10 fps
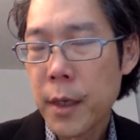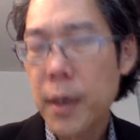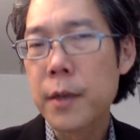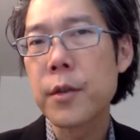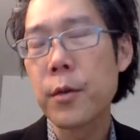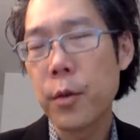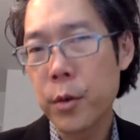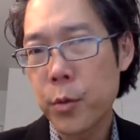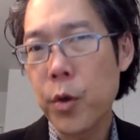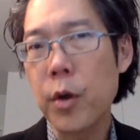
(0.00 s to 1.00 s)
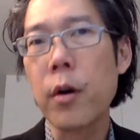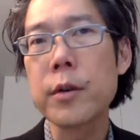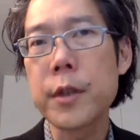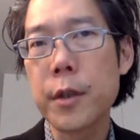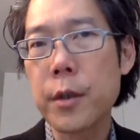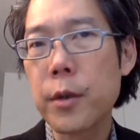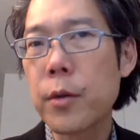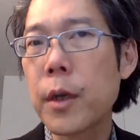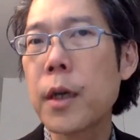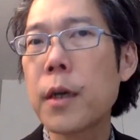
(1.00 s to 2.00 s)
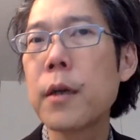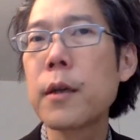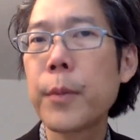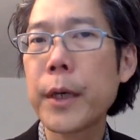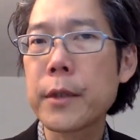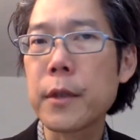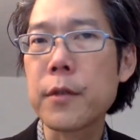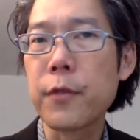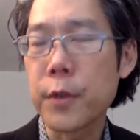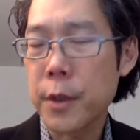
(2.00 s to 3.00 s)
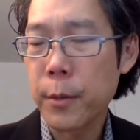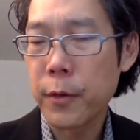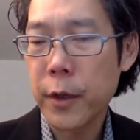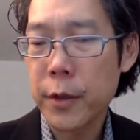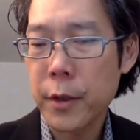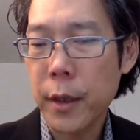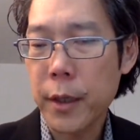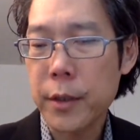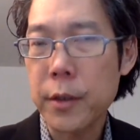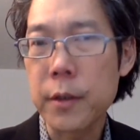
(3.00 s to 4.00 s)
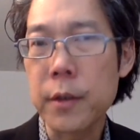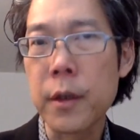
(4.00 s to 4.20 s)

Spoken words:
And so those were also the basis for some of our selection